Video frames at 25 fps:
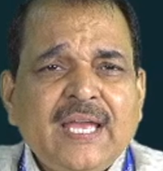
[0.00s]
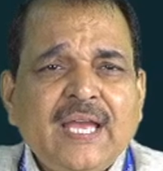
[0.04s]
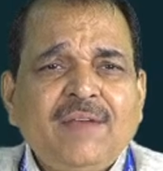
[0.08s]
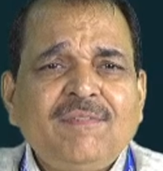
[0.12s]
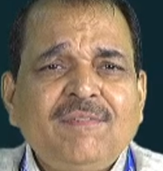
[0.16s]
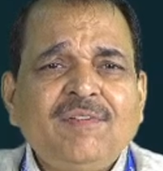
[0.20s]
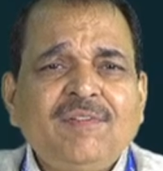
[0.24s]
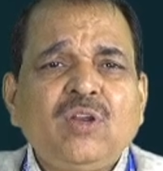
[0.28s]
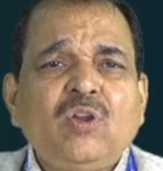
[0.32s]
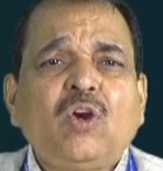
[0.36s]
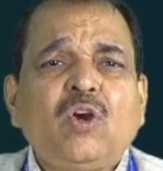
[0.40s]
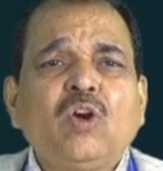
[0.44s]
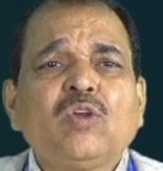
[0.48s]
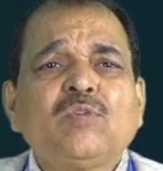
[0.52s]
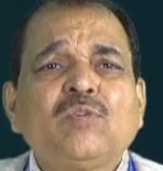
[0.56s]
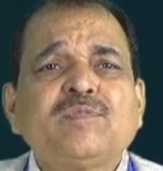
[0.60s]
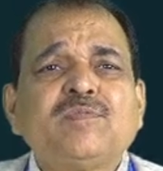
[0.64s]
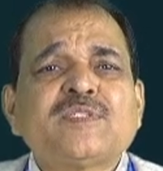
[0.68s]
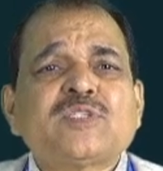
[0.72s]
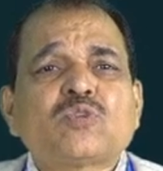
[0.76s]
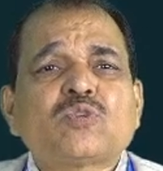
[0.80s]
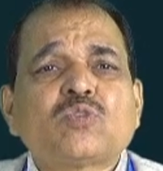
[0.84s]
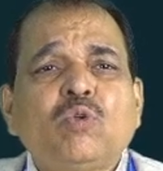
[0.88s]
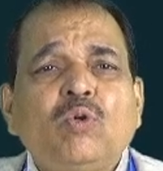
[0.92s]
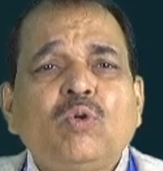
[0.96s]
lot of
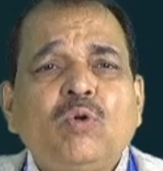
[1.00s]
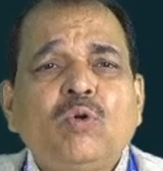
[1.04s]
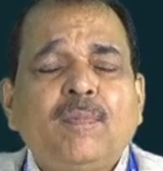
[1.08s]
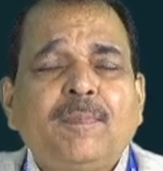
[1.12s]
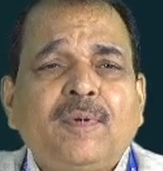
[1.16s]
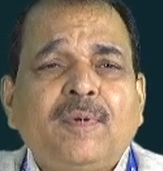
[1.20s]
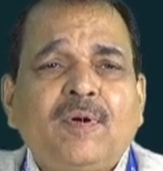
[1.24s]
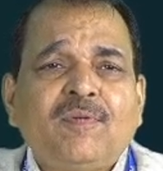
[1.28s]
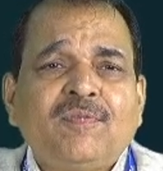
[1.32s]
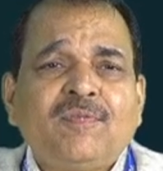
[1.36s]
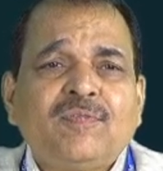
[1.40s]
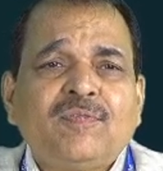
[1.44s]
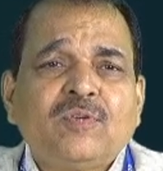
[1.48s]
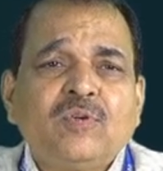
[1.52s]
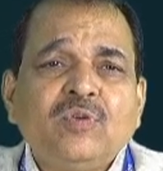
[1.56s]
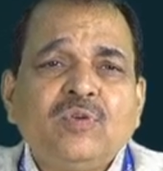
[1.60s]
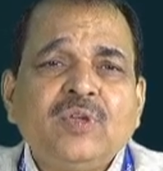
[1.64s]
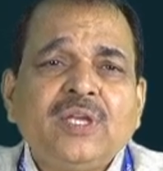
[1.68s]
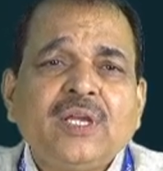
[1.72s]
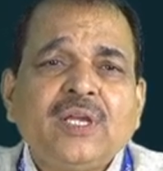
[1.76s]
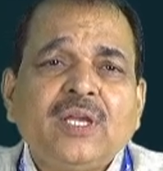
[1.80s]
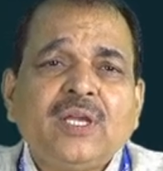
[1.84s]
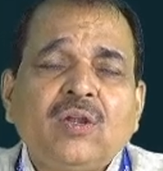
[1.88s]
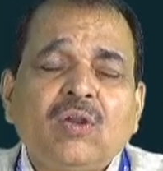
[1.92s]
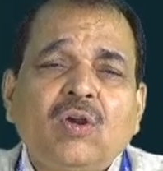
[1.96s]
scope of
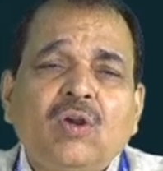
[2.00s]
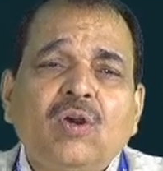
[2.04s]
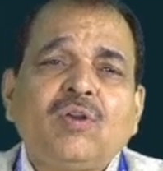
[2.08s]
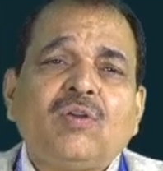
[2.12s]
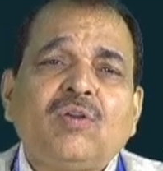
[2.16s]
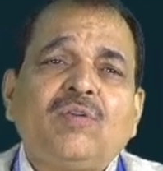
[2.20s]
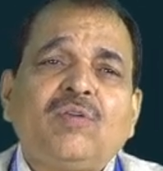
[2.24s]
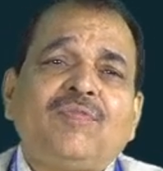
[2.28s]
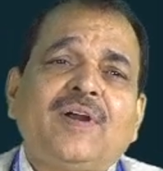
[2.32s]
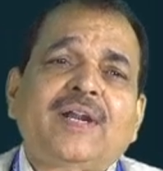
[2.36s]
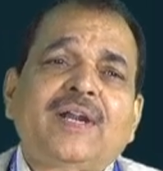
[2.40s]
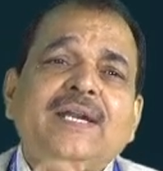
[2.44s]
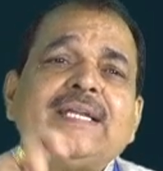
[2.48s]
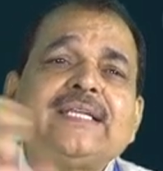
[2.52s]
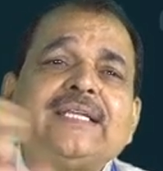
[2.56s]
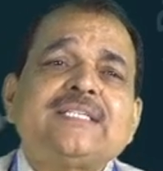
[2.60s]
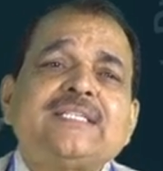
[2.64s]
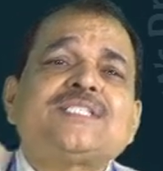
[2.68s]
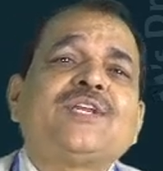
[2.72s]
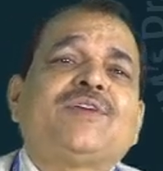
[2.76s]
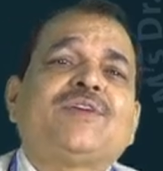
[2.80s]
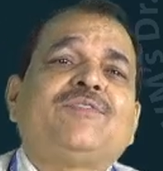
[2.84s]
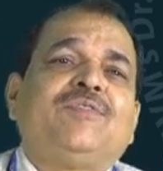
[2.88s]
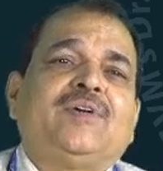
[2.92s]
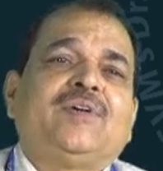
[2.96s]
doing a lot of
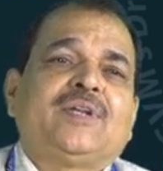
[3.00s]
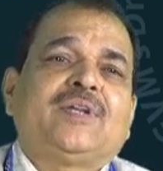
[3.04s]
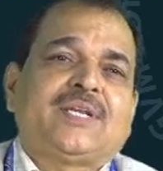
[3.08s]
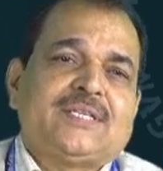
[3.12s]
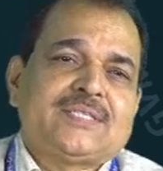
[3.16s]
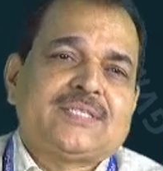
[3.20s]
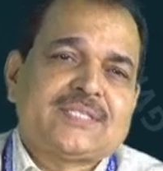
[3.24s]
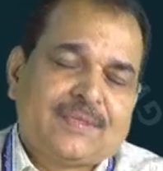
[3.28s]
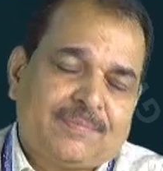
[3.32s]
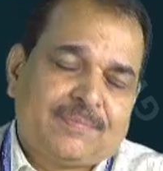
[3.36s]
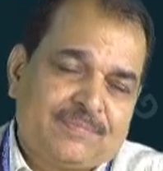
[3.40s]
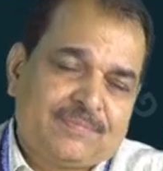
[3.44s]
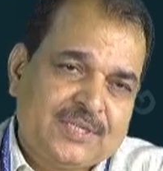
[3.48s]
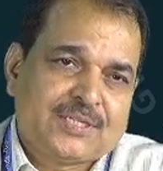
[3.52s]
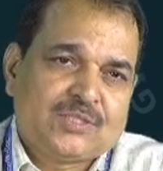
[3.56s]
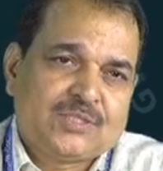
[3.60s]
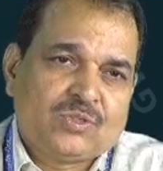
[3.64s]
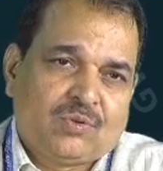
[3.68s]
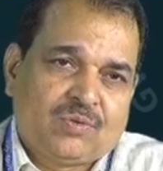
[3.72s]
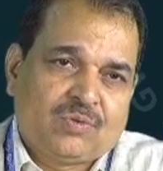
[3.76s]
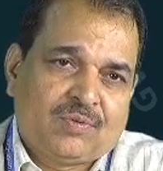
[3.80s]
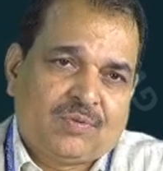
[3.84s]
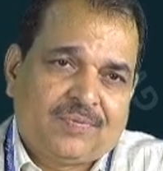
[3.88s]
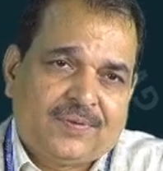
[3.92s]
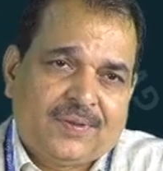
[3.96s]
artistic work in subject
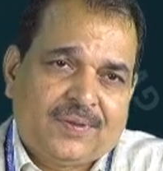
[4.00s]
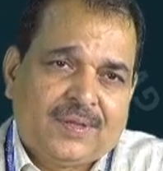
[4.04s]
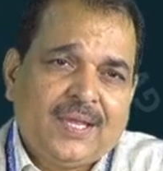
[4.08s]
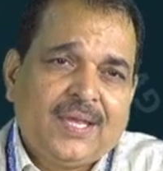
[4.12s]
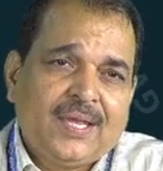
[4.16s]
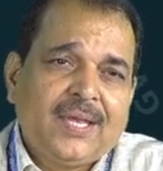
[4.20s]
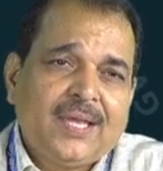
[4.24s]
geography.